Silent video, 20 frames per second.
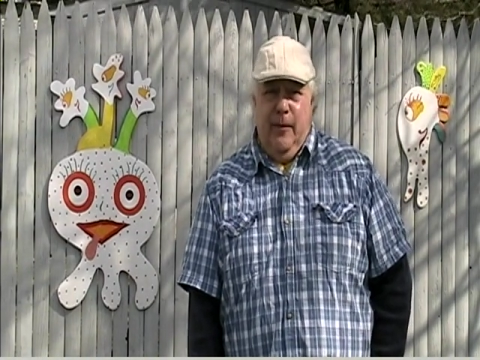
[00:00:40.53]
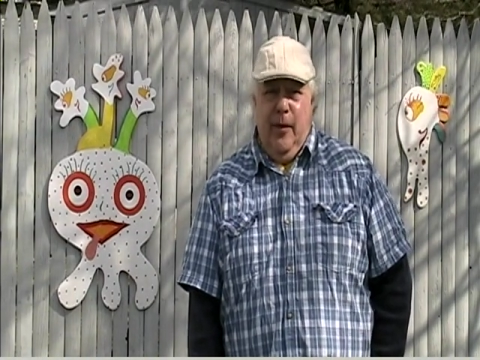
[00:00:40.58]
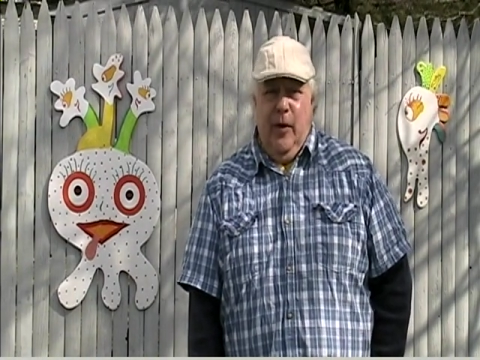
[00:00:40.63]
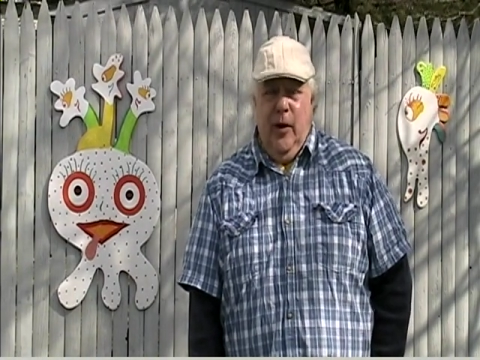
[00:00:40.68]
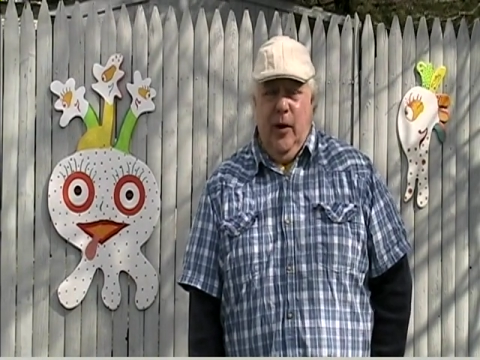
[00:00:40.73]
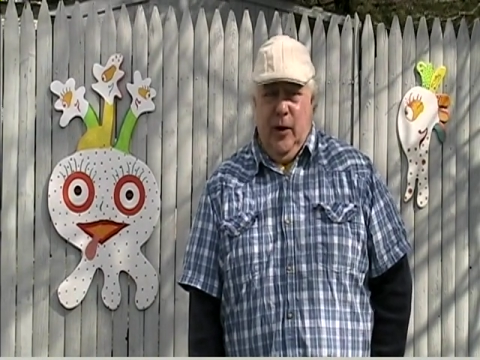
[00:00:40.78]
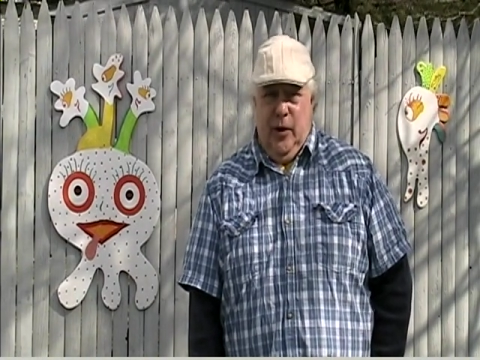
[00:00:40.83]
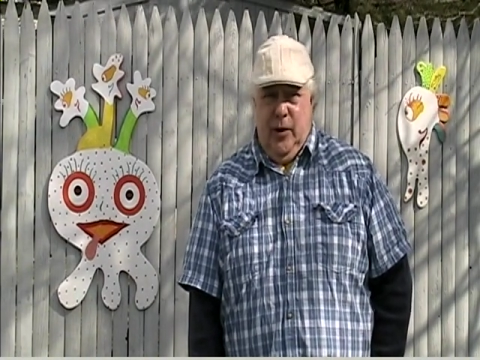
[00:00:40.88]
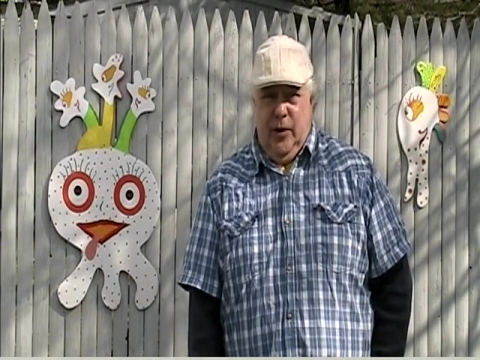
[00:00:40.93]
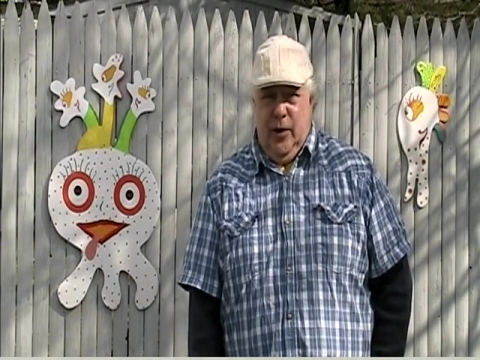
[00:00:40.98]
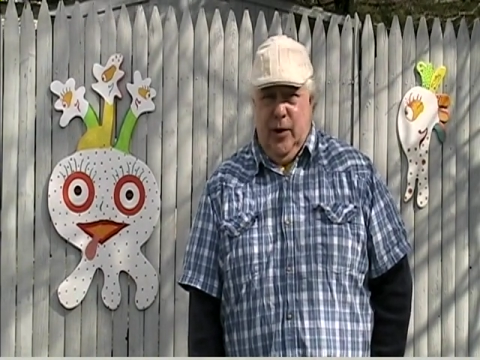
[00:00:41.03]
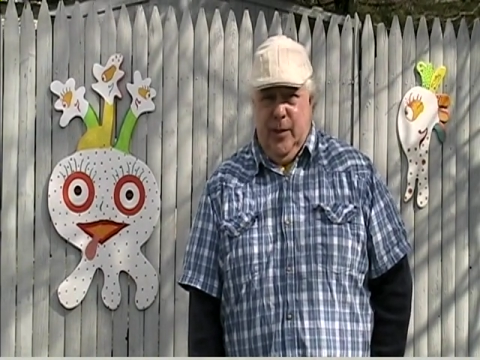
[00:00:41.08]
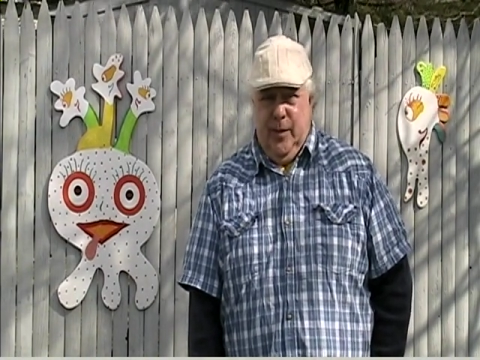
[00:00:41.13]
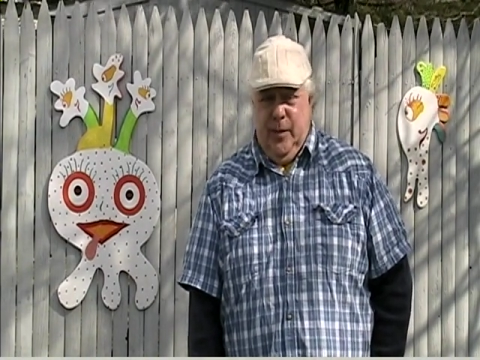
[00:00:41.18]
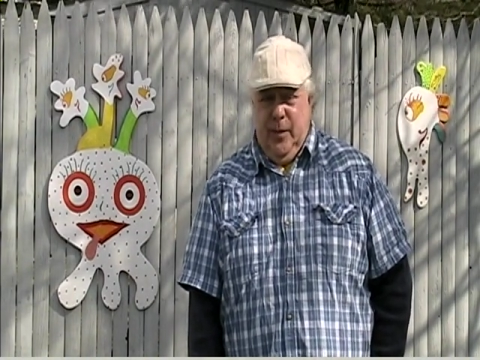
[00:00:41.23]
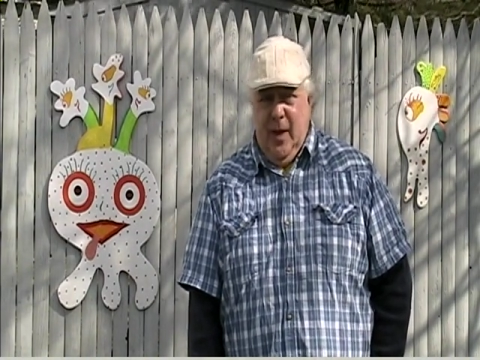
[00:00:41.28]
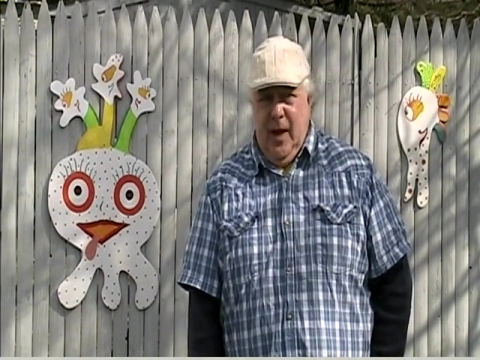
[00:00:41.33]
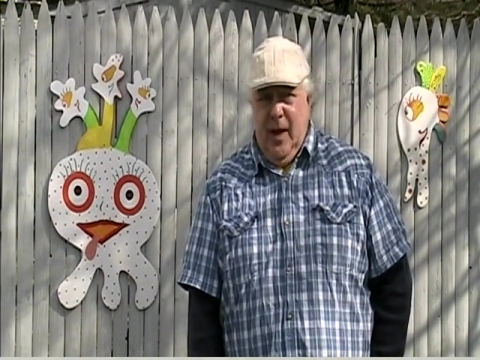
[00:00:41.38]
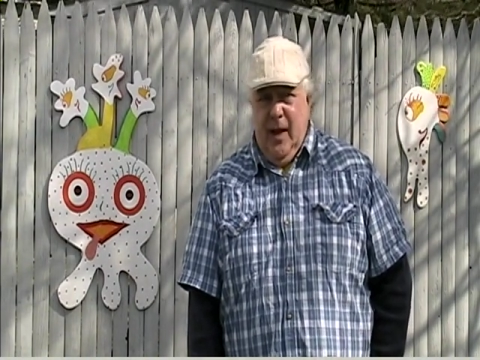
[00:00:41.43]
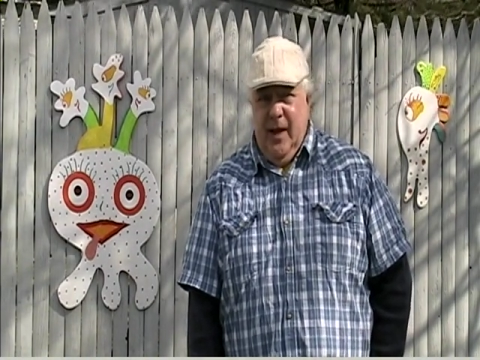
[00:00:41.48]
furniture.
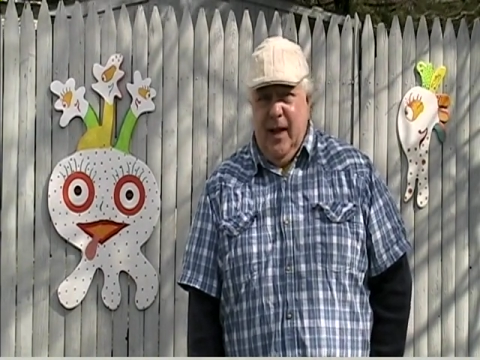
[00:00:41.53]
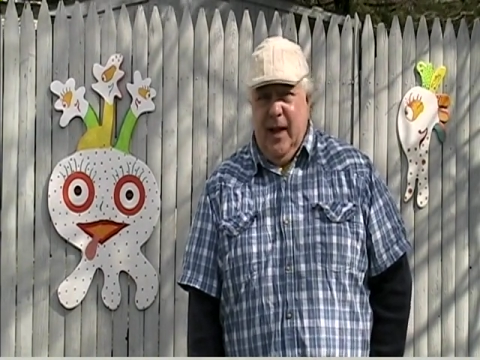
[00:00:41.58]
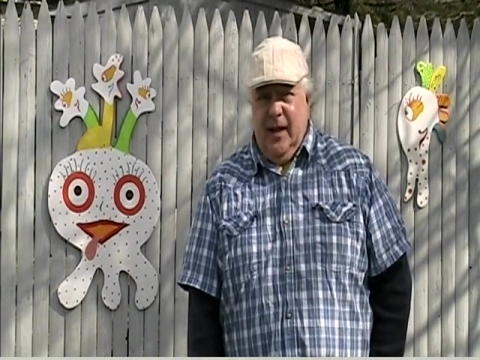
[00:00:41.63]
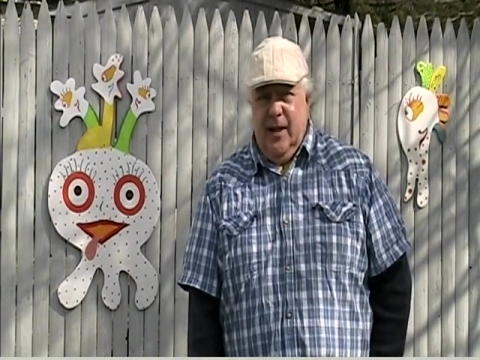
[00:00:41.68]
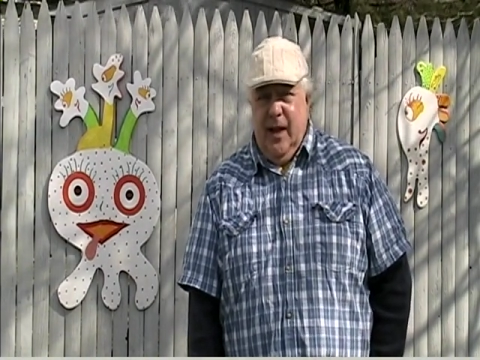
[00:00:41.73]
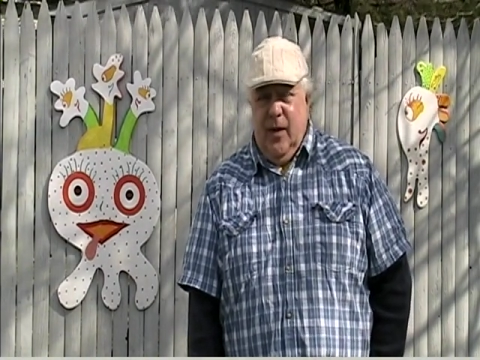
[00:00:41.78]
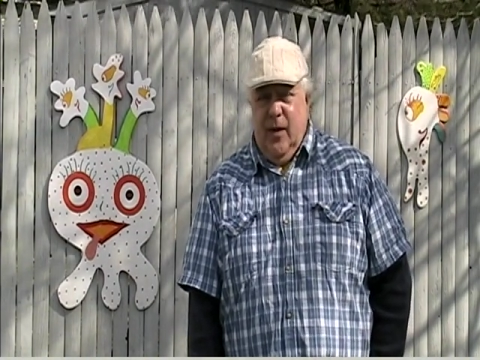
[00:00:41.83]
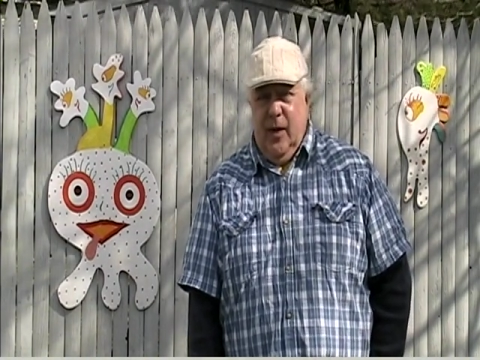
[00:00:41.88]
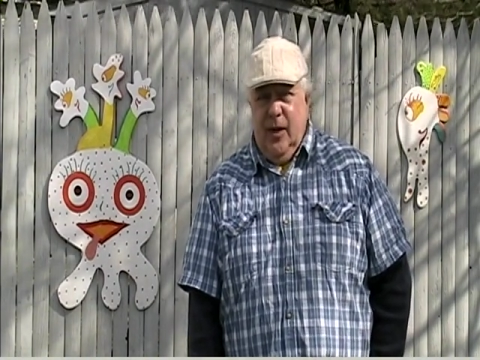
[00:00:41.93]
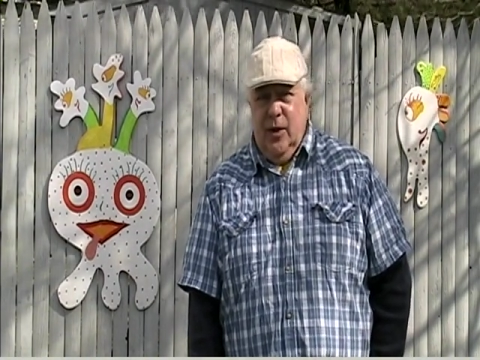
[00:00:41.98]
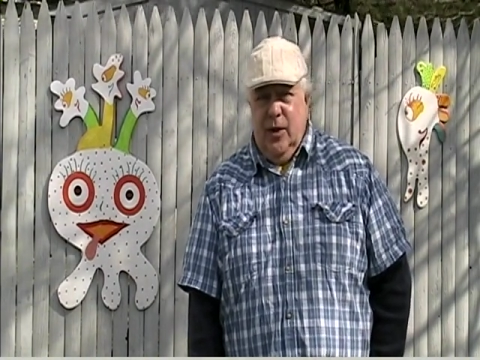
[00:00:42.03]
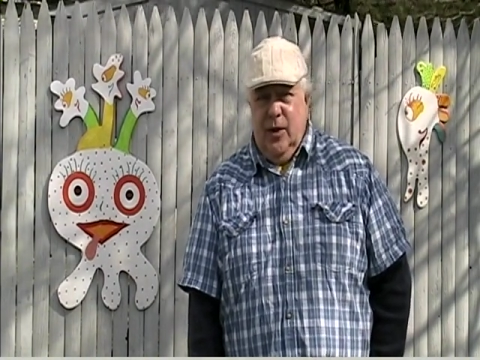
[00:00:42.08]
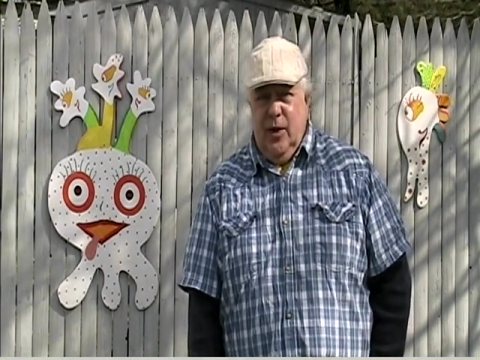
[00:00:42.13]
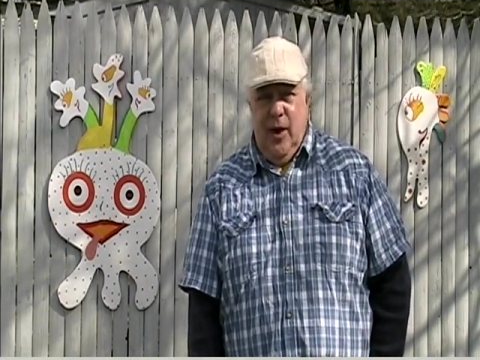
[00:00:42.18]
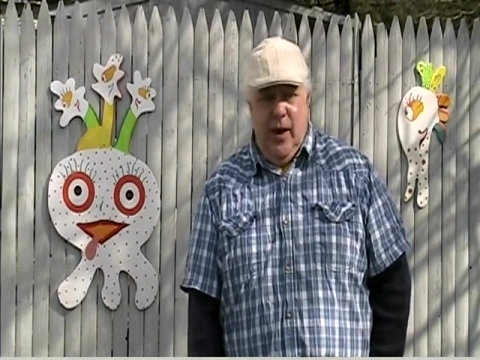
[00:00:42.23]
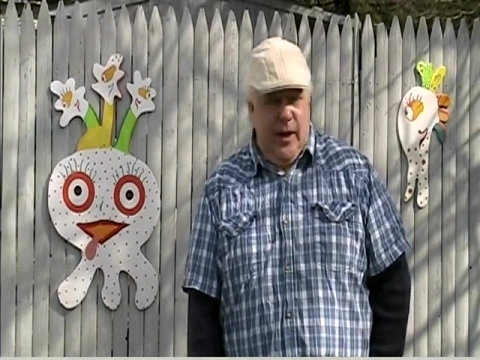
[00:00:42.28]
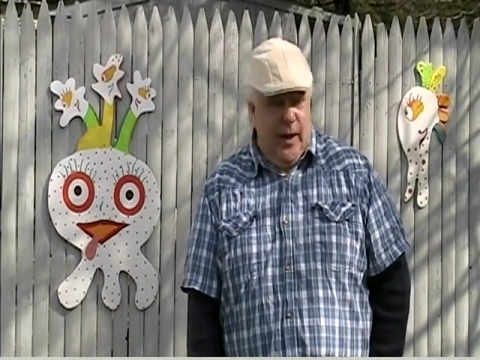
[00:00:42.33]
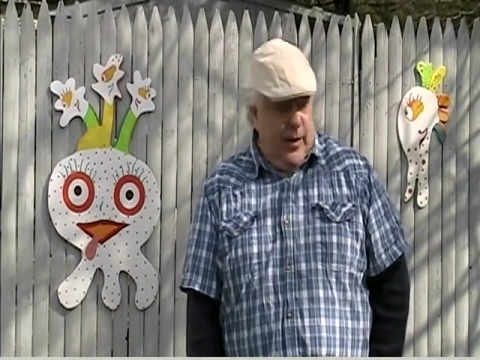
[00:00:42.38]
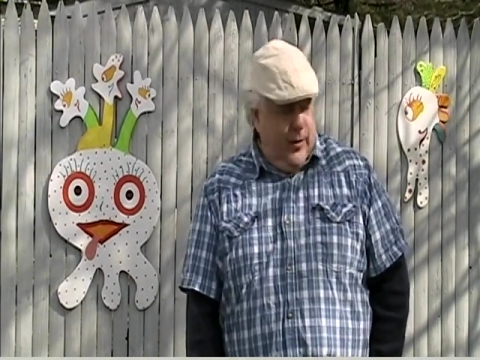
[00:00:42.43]
That's how I started.